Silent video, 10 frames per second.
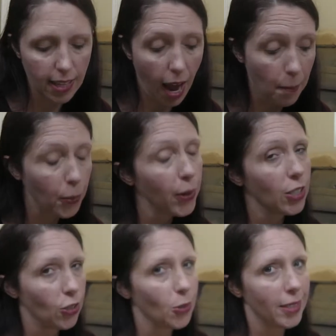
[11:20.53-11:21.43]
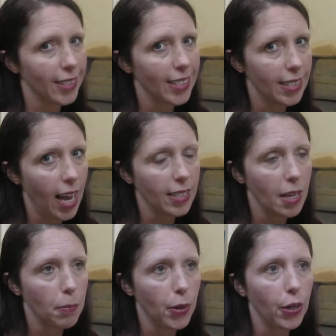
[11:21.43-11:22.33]
I'm pretty sure it was this exact
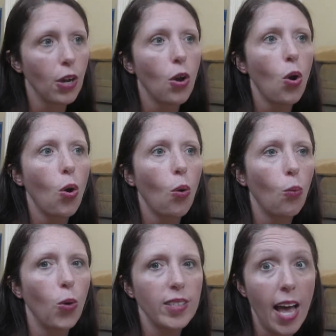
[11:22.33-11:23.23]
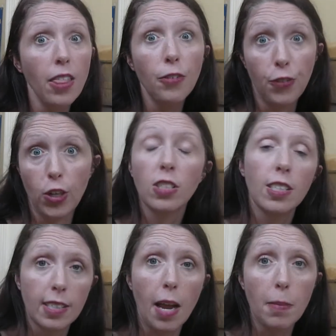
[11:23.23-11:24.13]
same book, was at the first
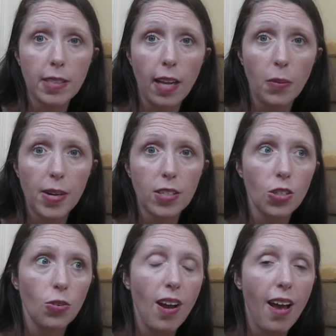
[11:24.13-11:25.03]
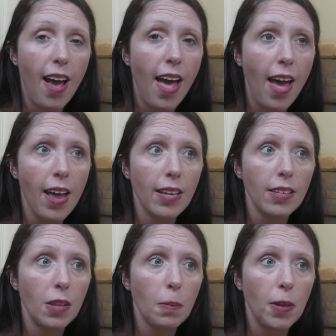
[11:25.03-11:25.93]
consignment sale I went to.
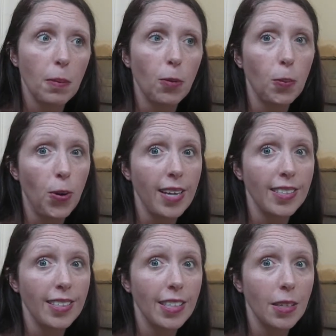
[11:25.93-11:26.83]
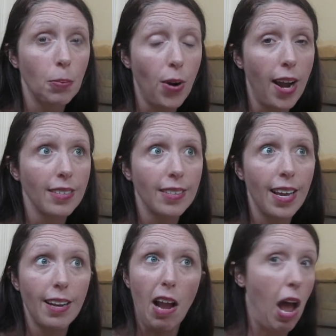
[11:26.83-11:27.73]
And the people priced it at a price
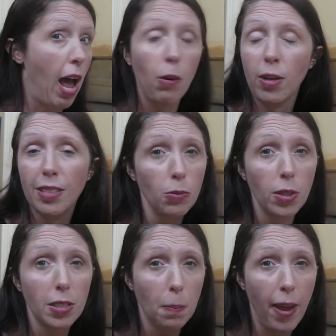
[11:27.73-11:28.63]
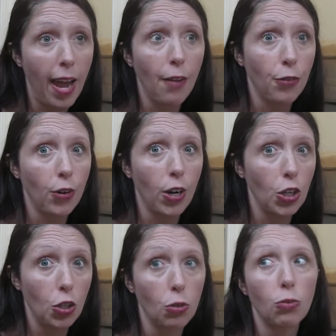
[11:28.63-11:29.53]
that I wasn't willing to pay for a
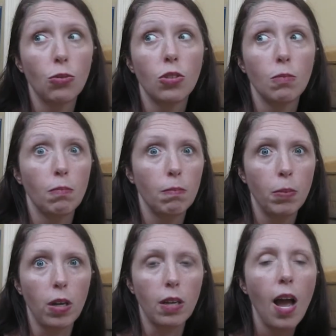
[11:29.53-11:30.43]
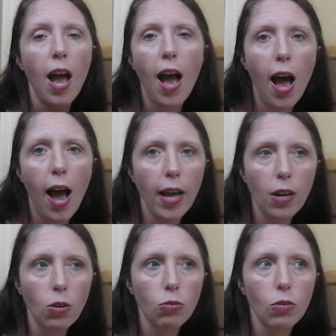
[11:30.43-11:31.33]
used book. I
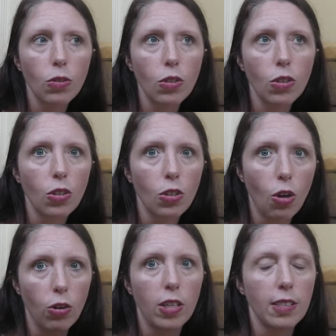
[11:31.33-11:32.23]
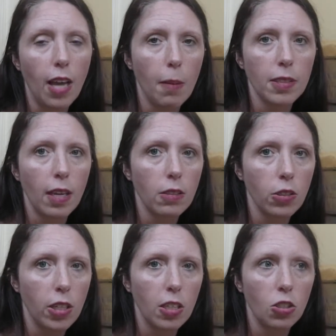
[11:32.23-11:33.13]
don't go to consignment sales
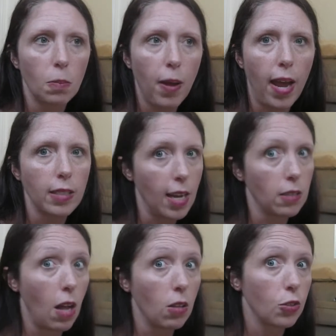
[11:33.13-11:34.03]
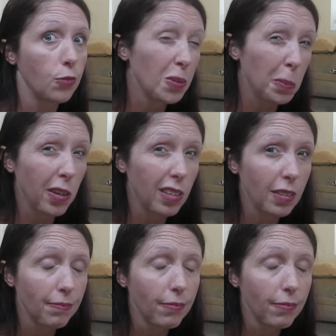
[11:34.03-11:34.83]
looking to pay $10 for a book.